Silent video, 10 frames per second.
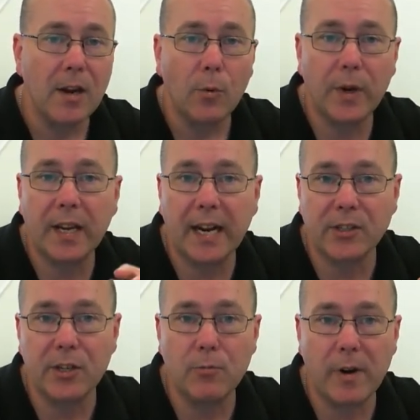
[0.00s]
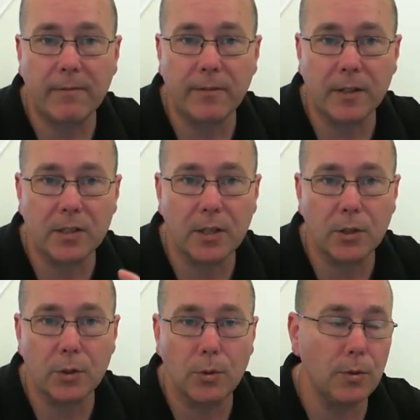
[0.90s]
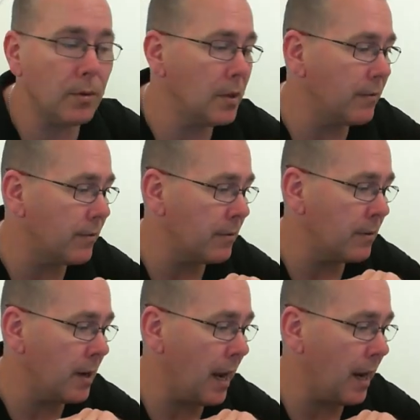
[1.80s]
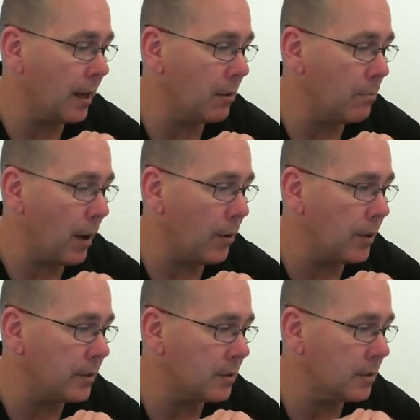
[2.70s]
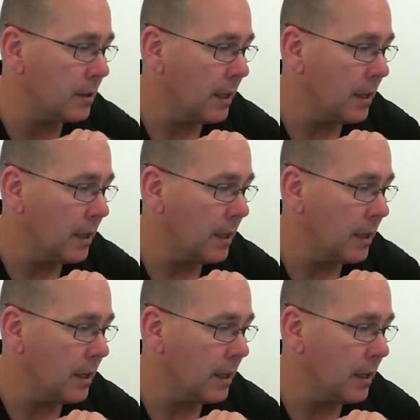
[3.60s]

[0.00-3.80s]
we can actually reference the two different components